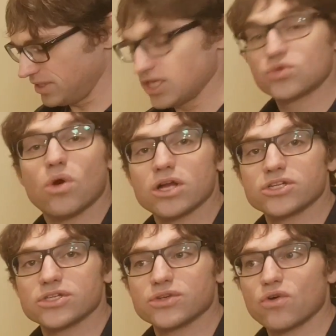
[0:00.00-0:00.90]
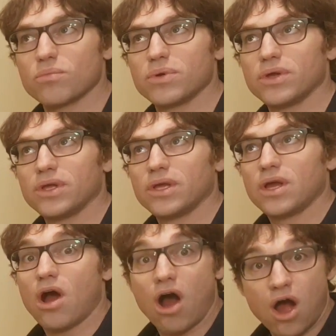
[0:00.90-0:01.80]
dishwasher soap,
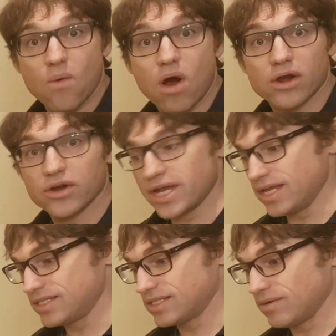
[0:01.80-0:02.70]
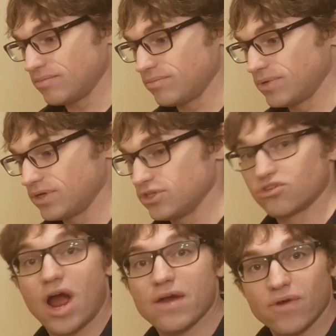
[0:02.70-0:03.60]
hot water, and some
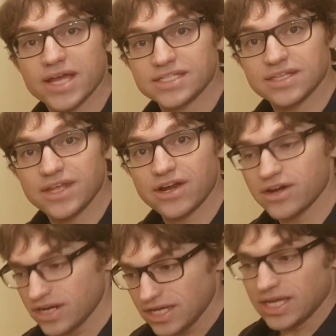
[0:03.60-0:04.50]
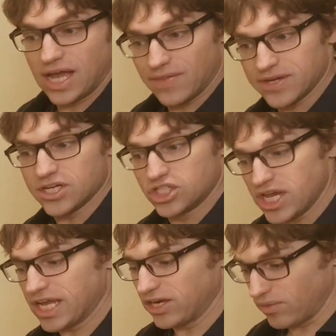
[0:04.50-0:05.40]
dry rice in there, and then you
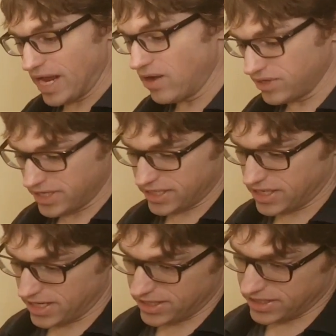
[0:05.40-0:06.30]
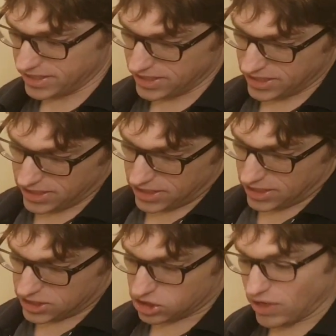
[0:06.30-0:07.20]
shake it around and it kind of
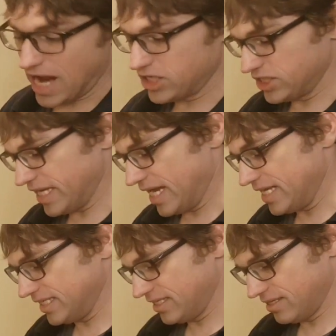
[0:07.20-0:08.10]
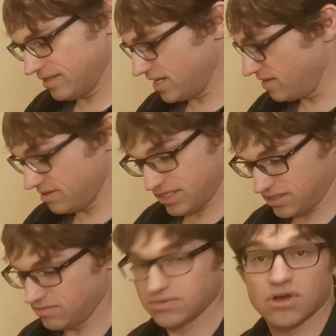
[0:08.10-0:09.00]
scratches at it, and
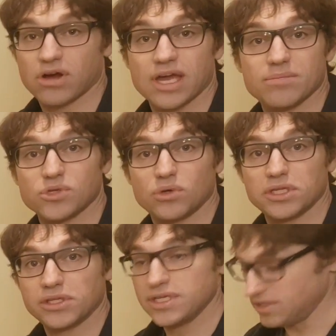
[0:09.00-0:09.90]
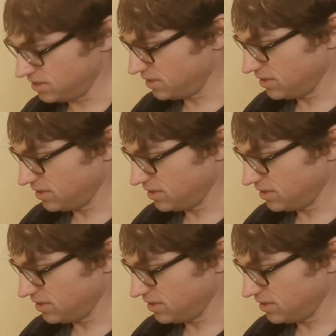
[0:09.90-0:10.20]
they all came totally clean.